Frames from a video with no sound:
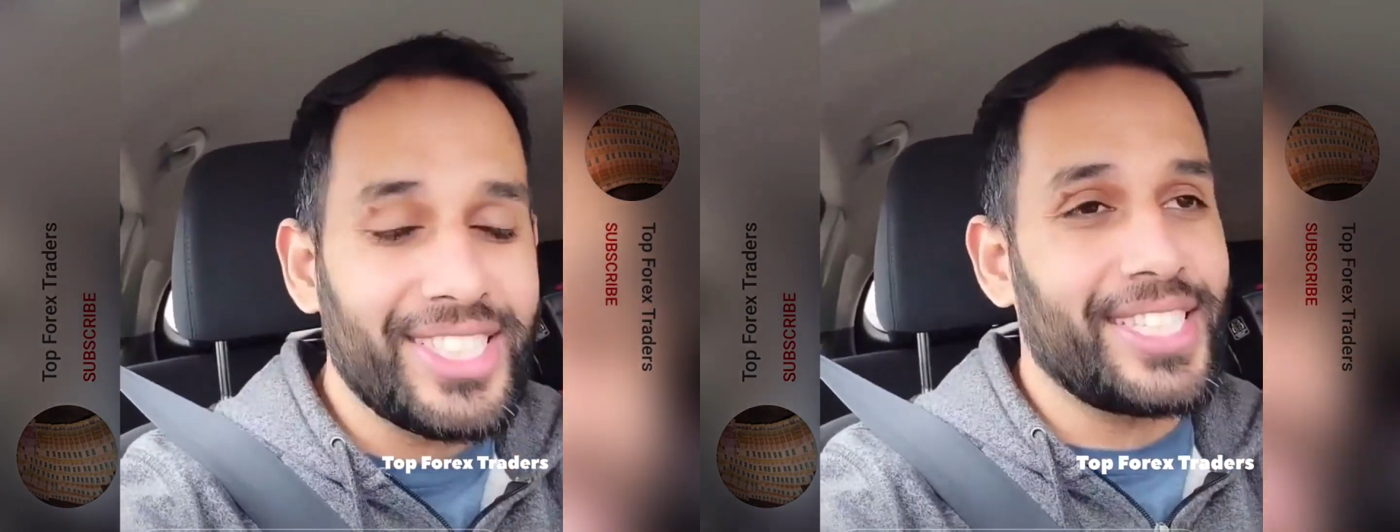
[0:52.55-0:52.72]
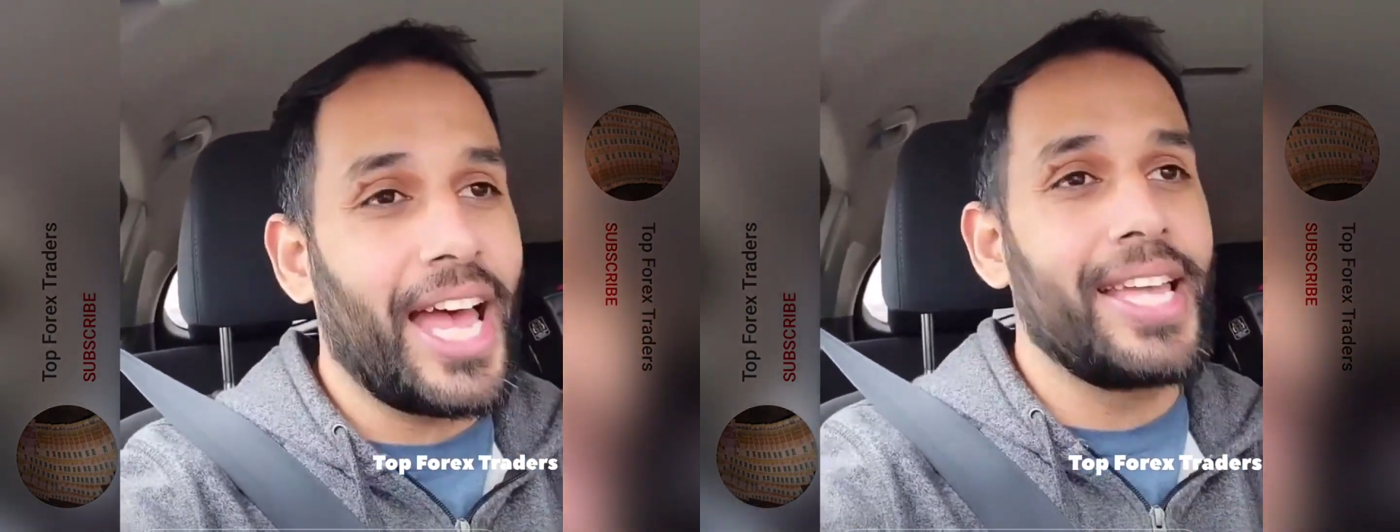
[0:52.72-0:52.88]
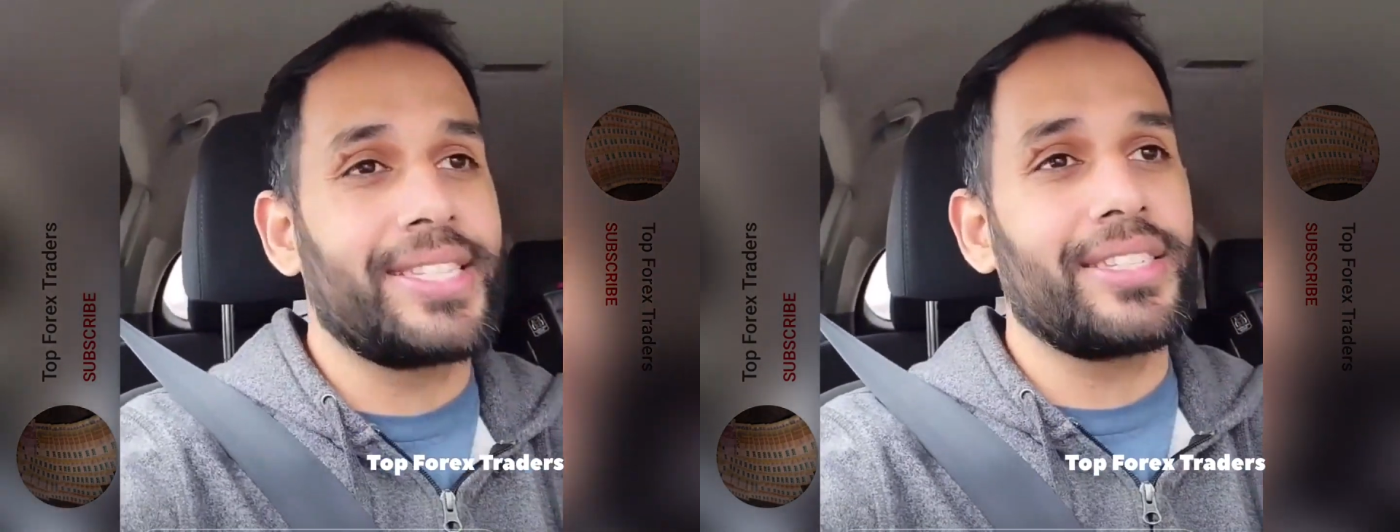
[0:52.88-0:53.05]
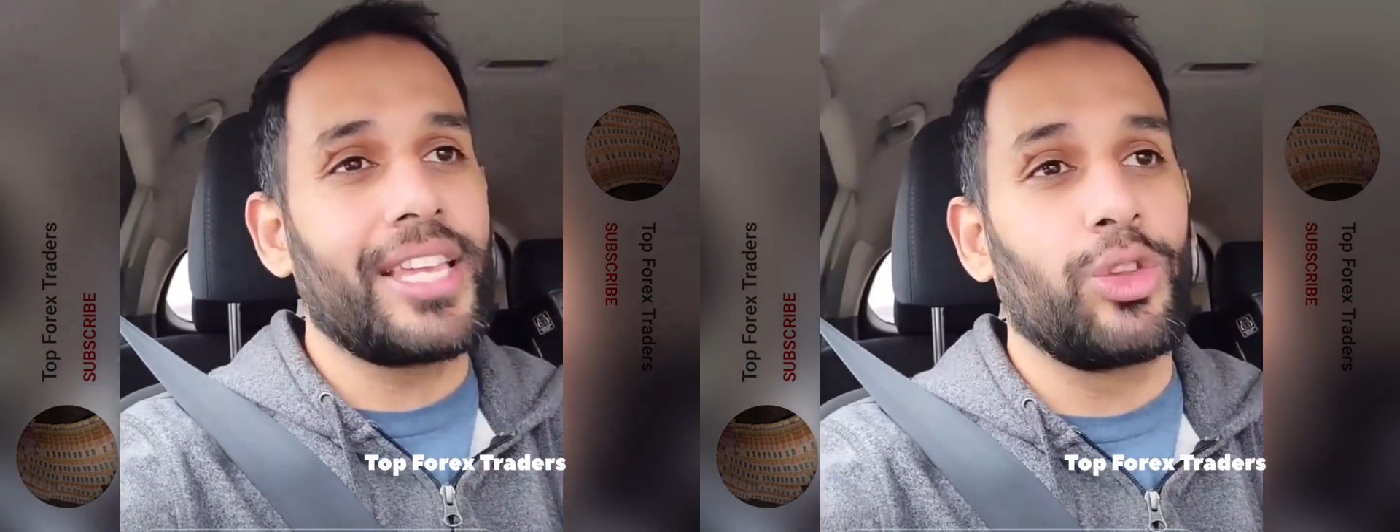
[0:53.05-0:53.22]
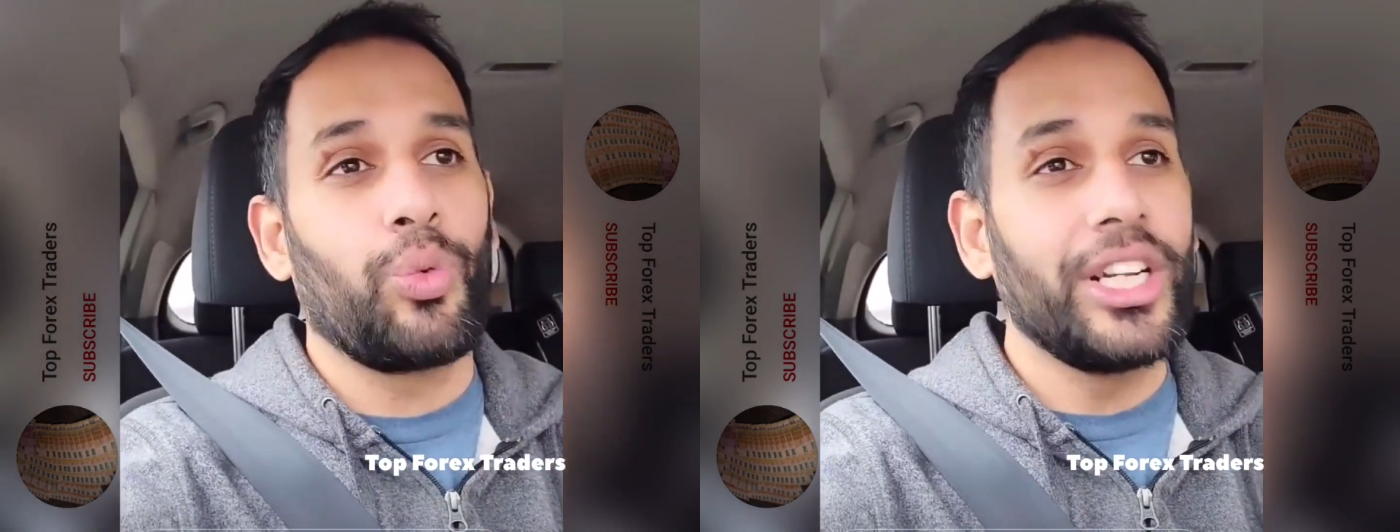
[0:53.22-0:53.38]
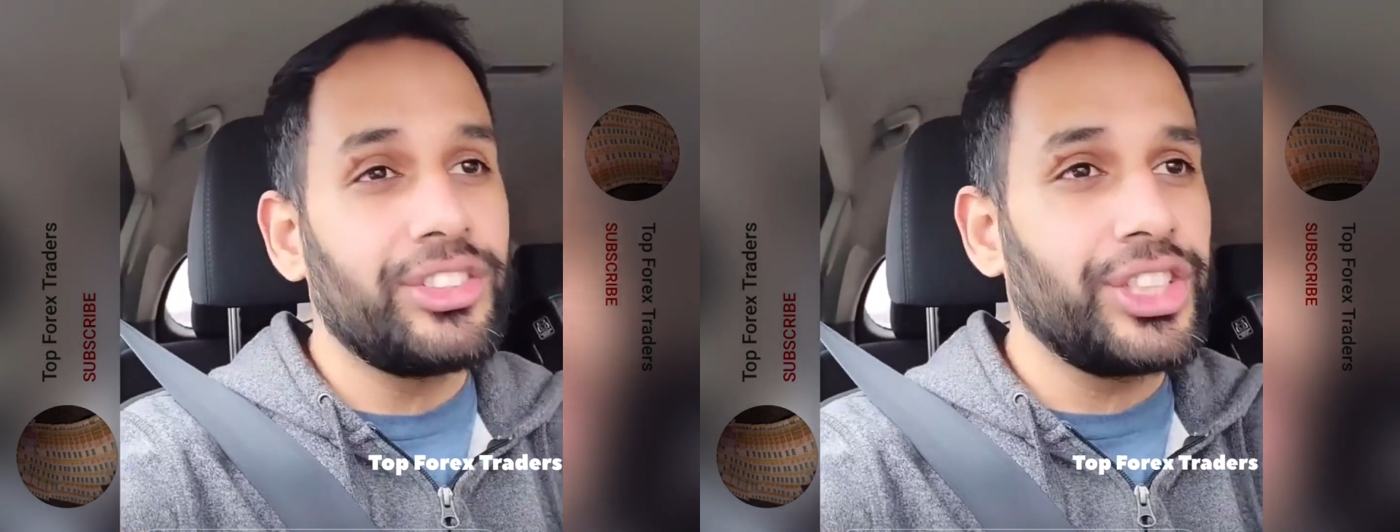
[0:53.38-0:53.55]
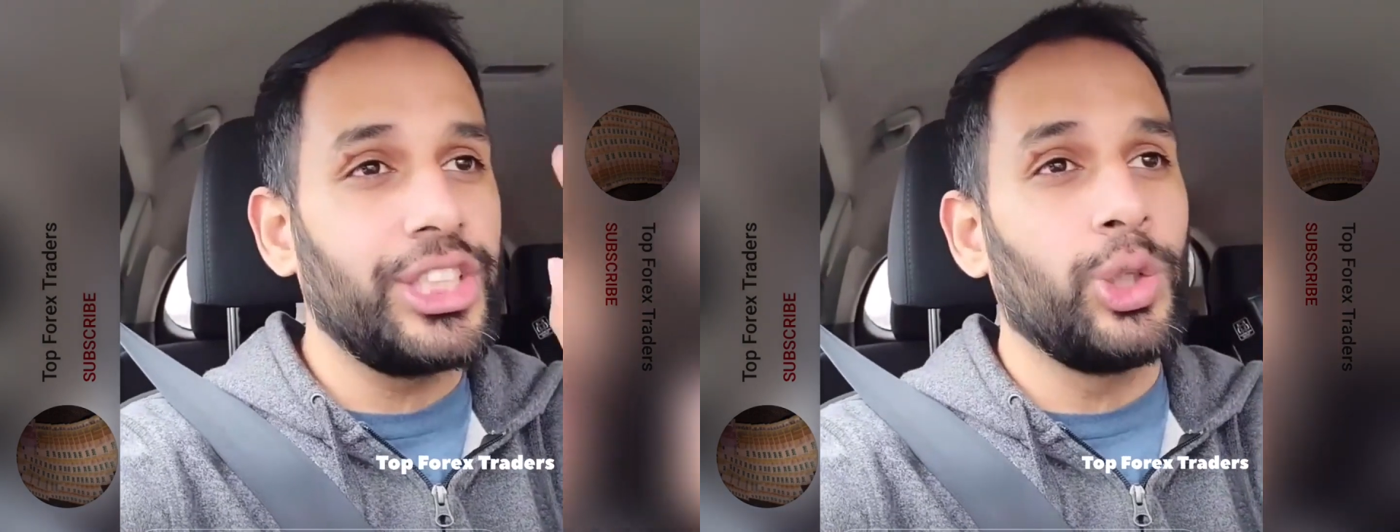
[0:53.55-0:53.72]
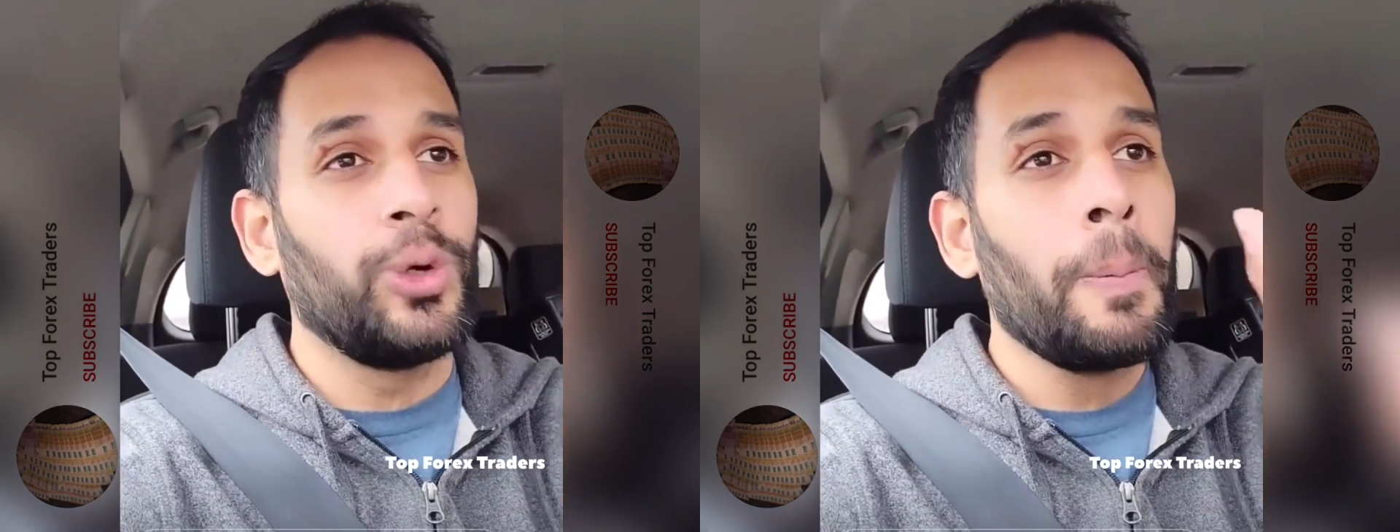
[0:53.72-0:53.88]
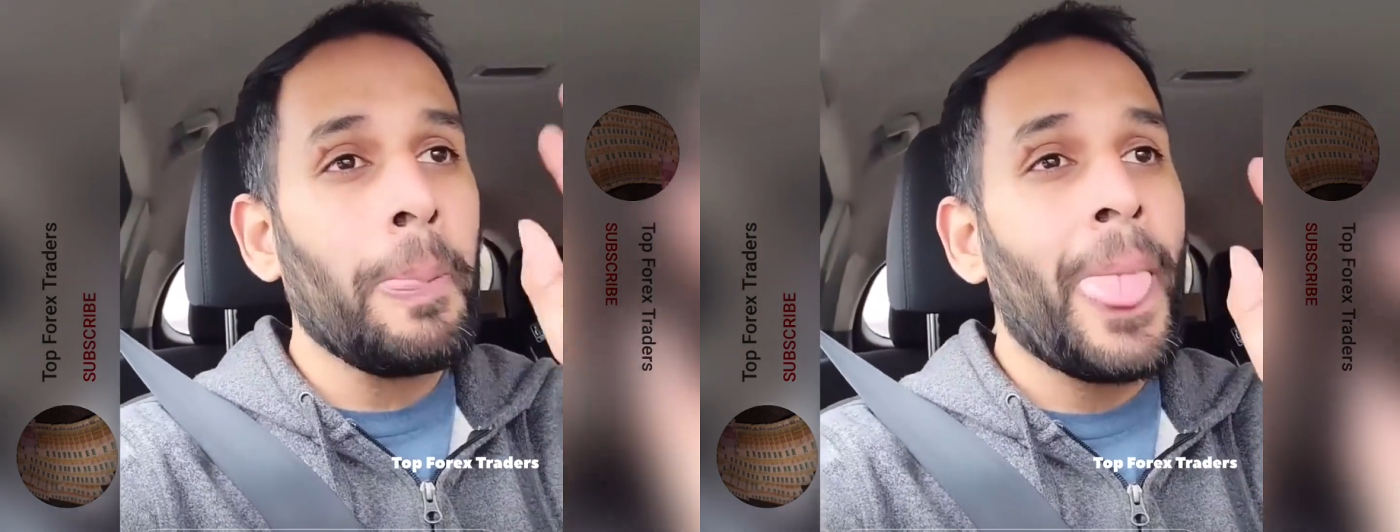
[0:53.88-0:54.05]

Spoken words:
sizes, and once you